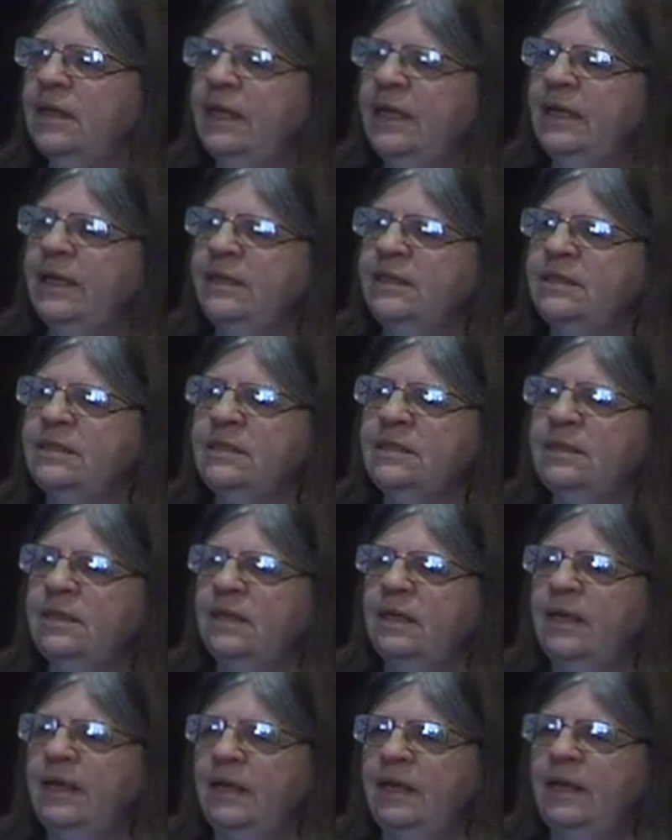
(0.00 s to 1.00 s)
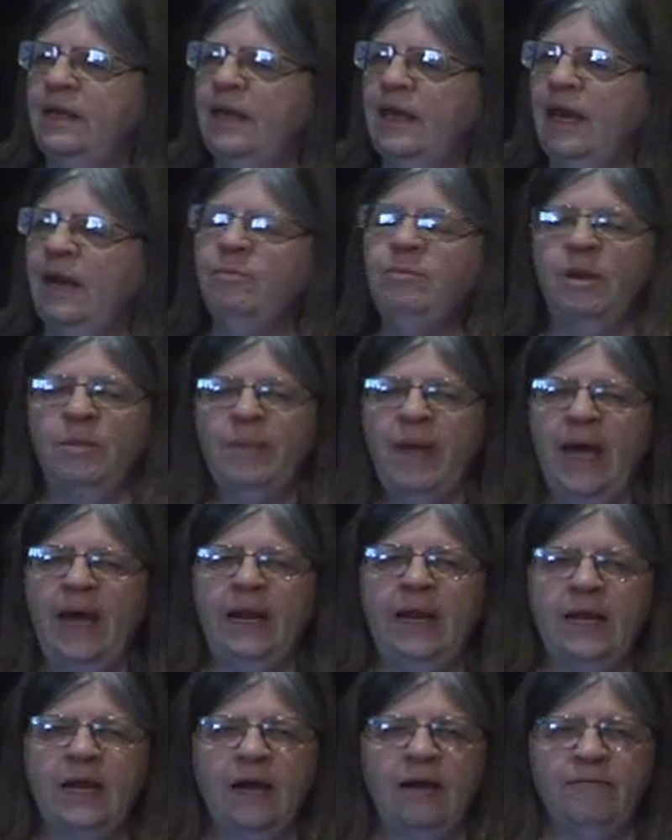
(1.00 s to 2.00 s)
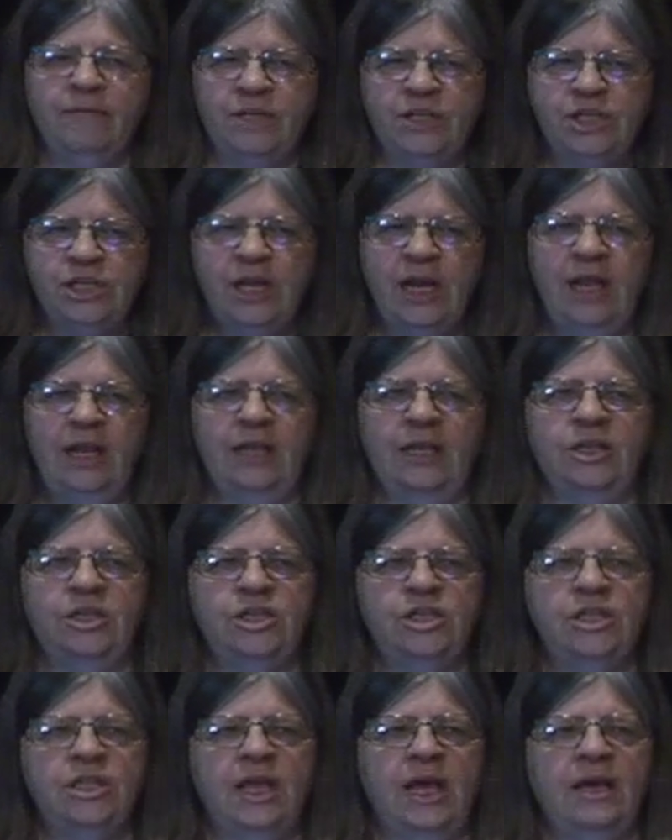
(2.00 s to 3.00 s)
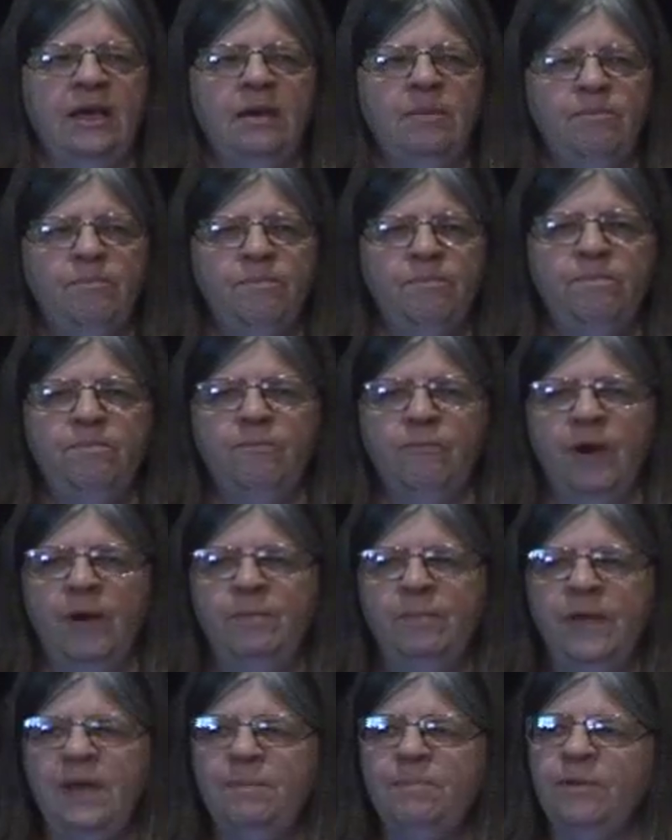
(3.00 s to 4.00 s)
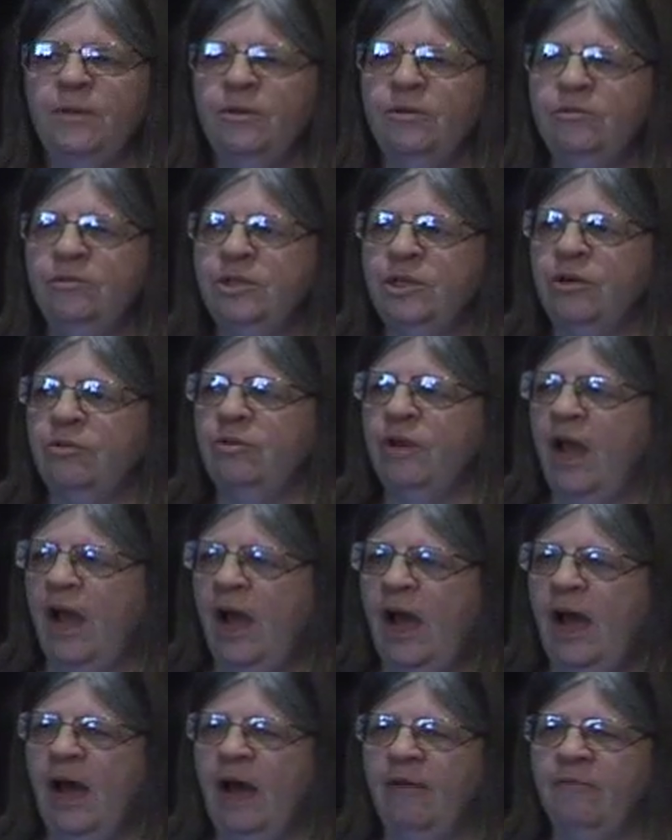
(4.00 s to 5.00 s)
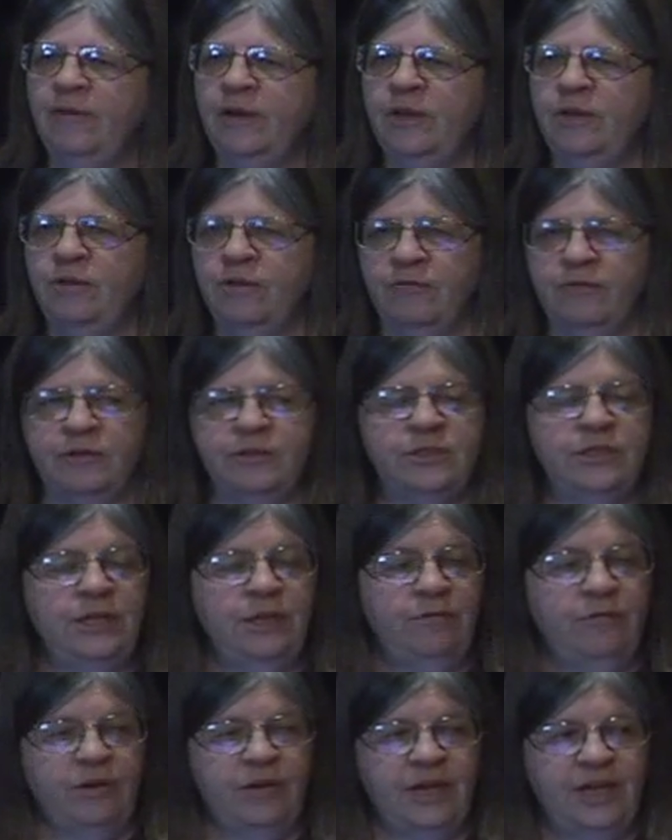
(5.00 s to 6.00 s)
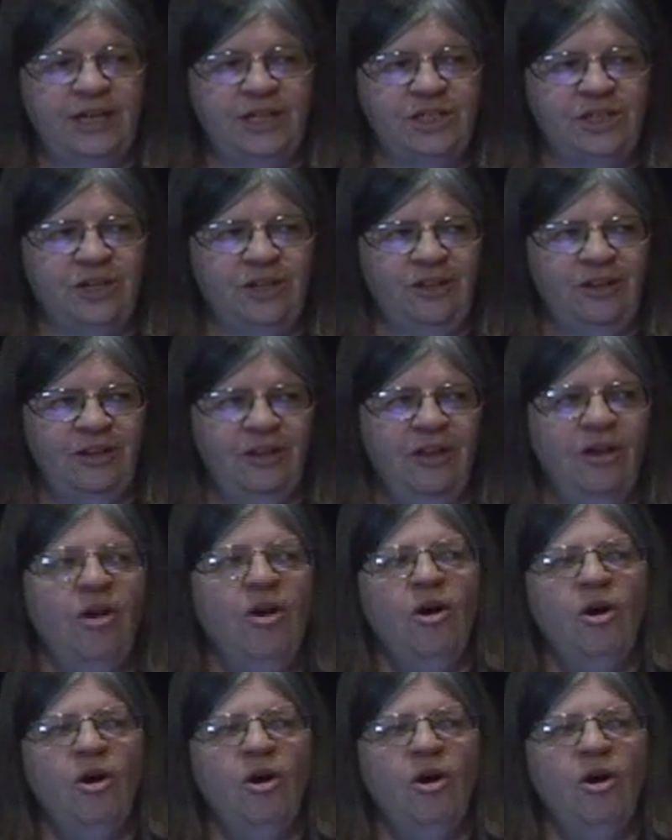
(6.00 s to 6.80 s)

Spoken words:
is emblematic of a challenge, that when people who don't have a university credential